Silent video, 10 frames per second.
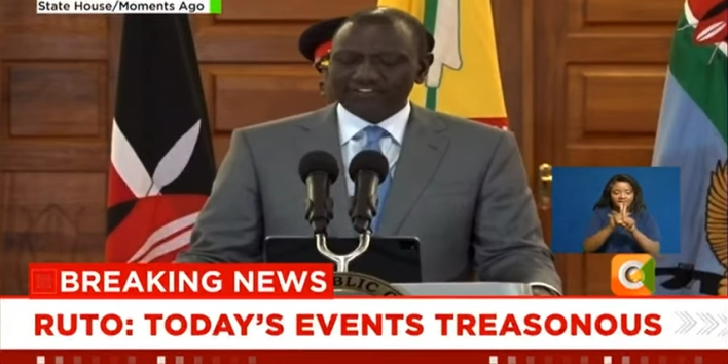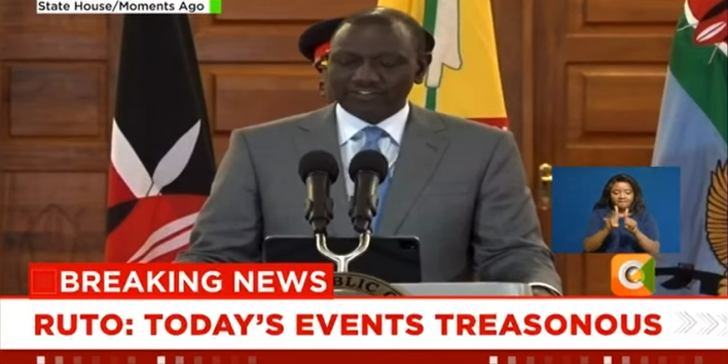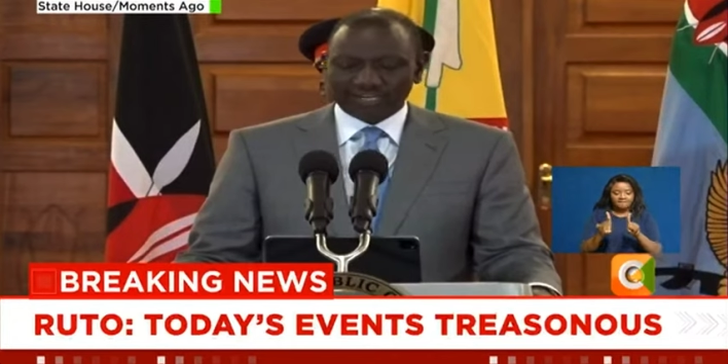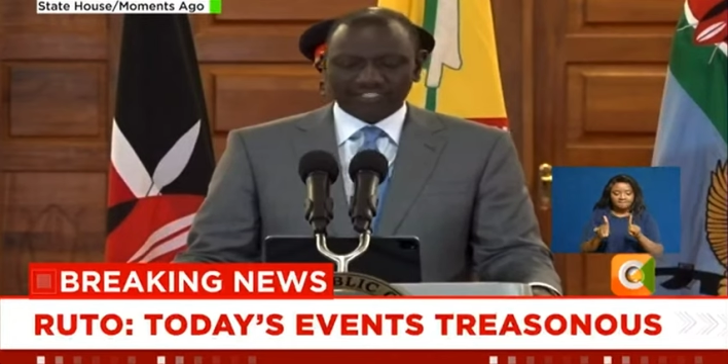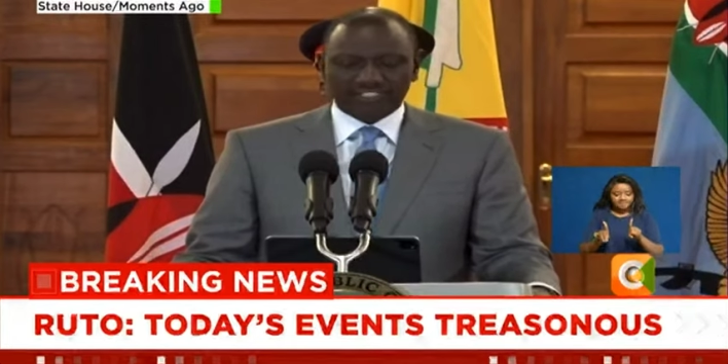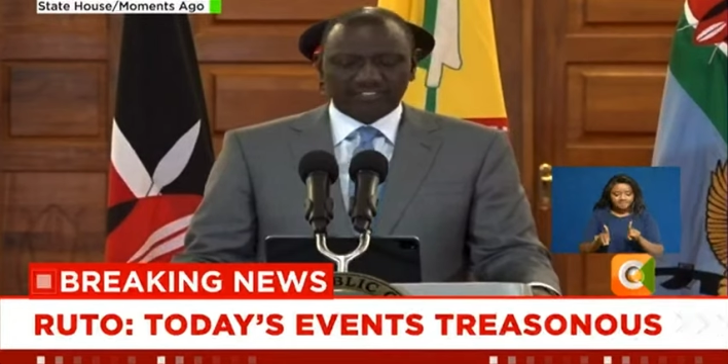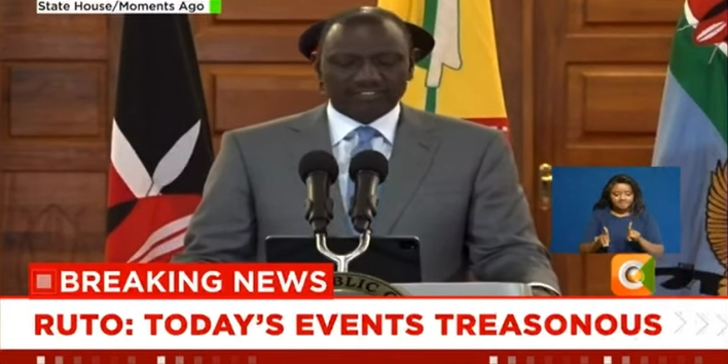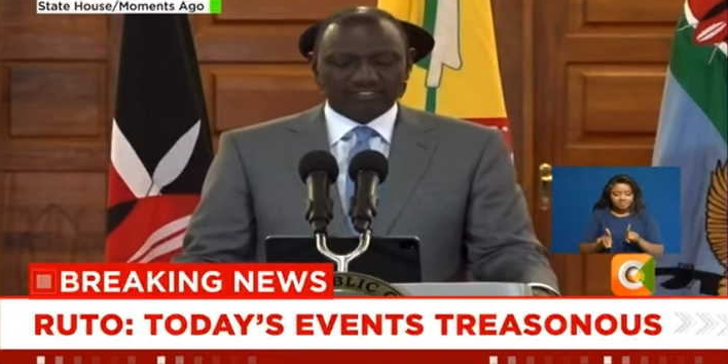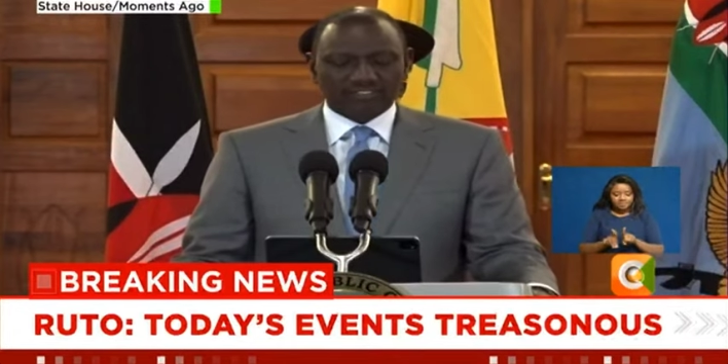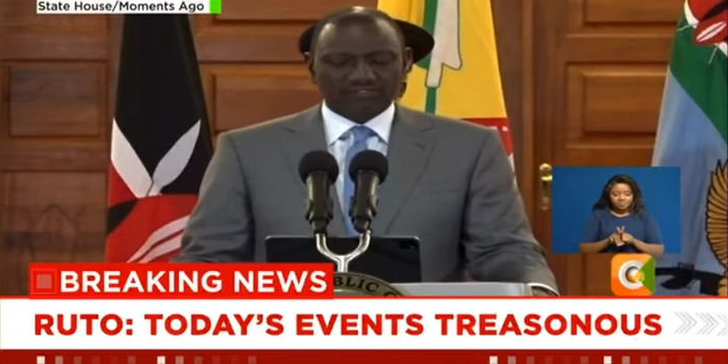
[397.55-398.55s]
threat
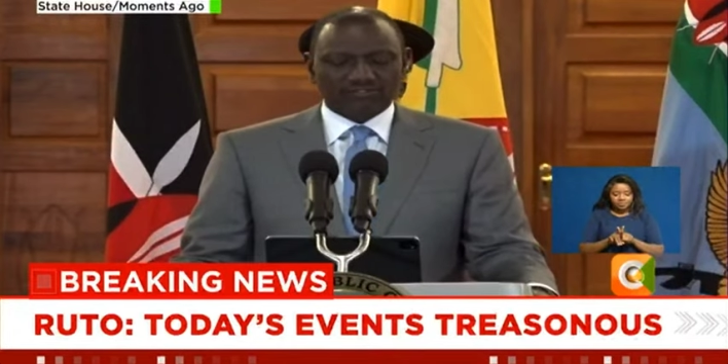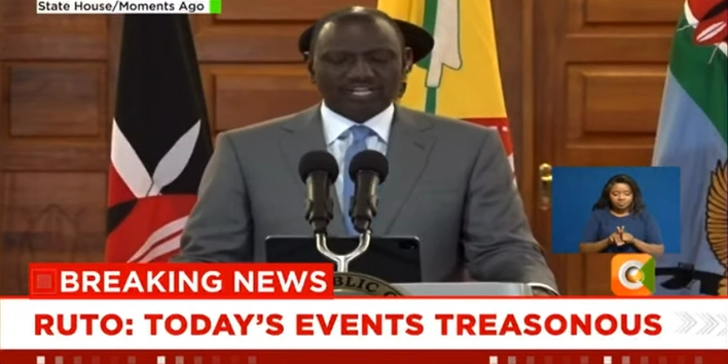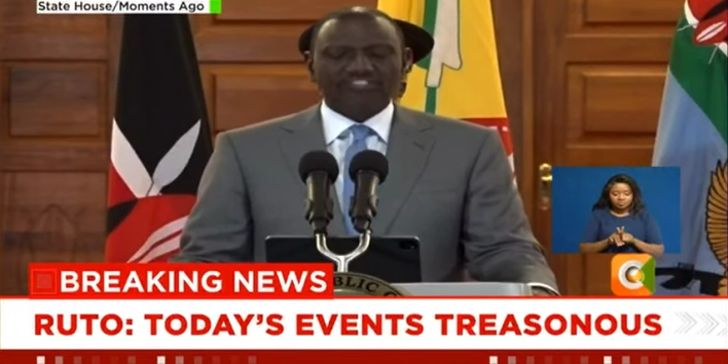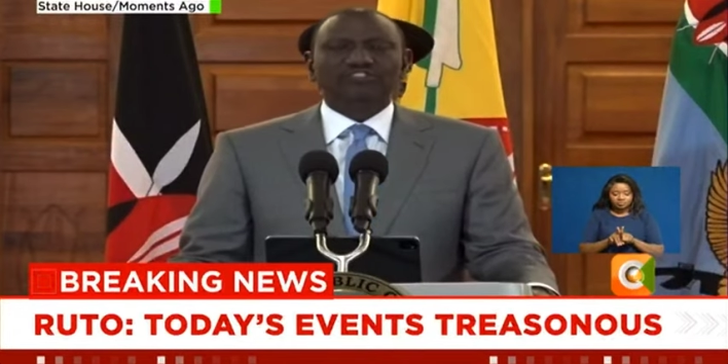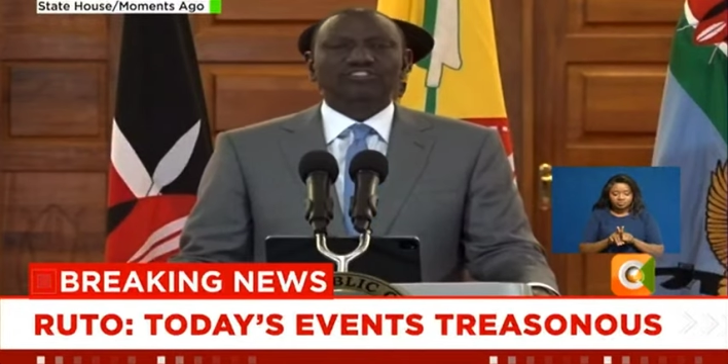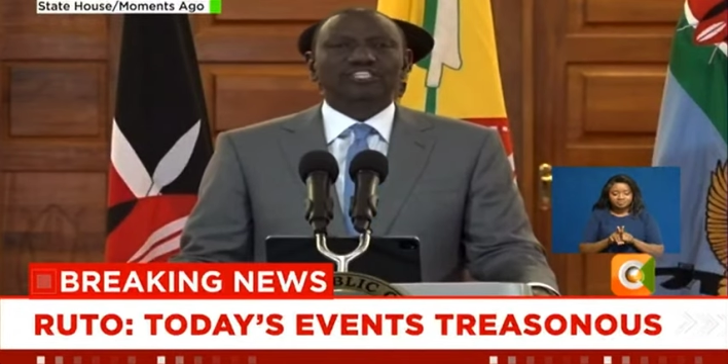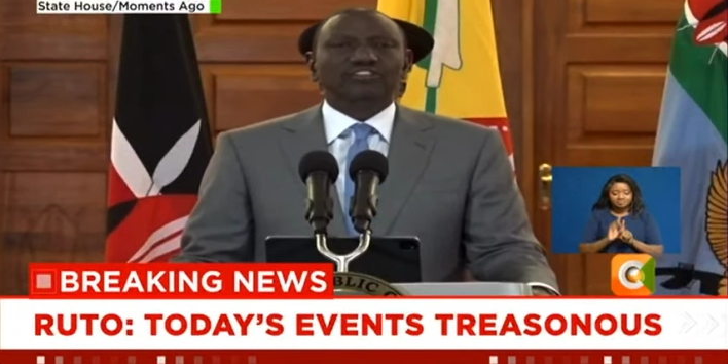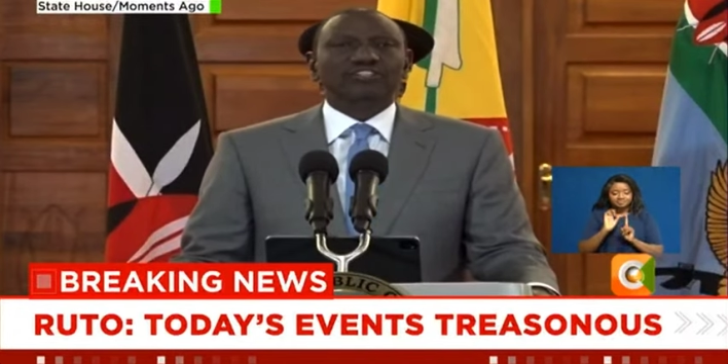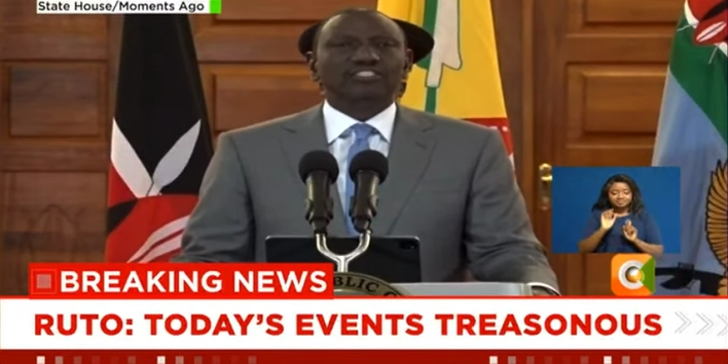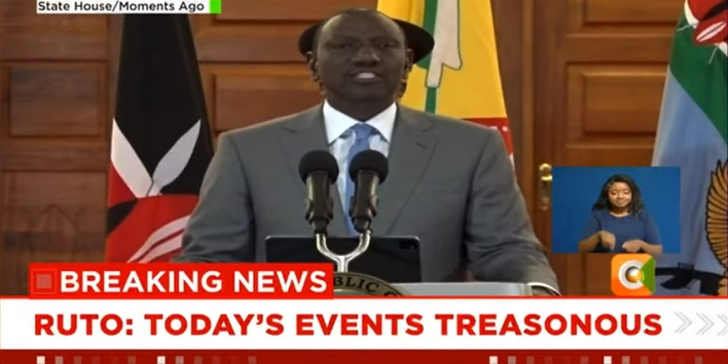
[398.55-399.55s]
to national
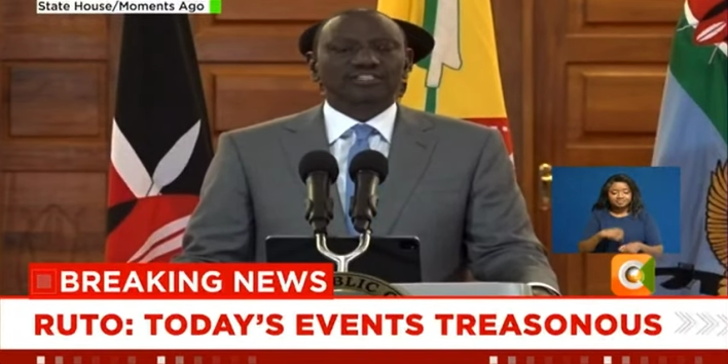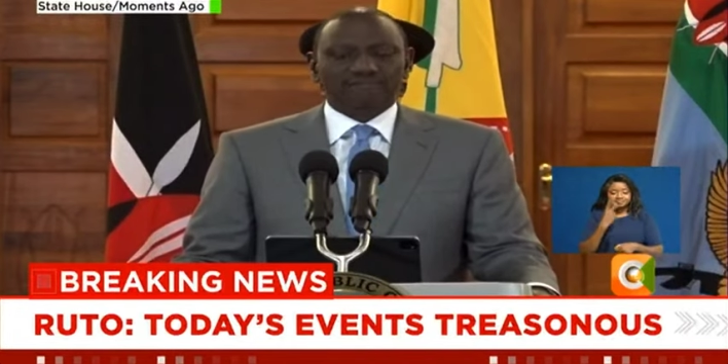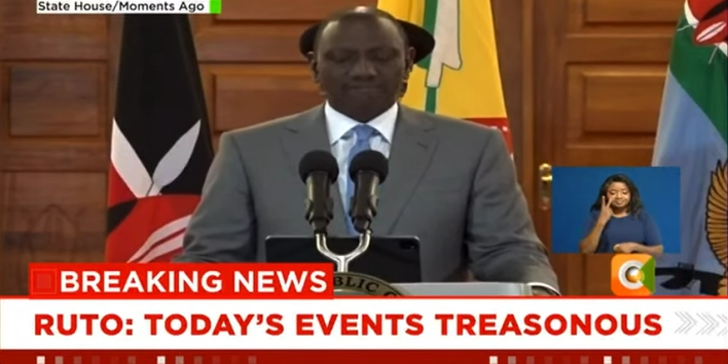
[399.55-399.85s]
security